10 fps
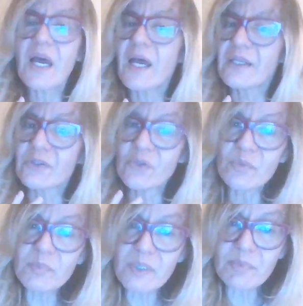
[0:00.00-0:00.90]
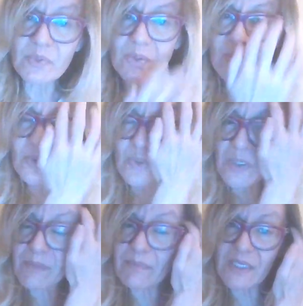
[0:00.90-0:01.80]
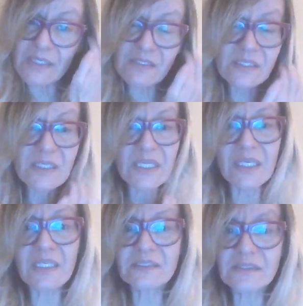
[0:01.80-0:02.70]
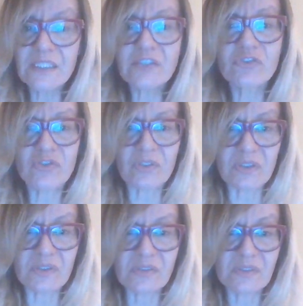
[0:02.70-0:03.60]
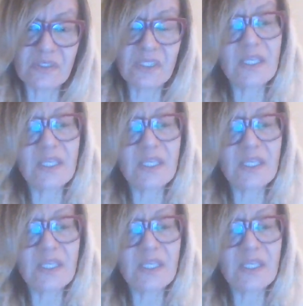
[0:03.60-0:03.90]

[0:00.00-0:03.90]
I know people who are amazing English teachers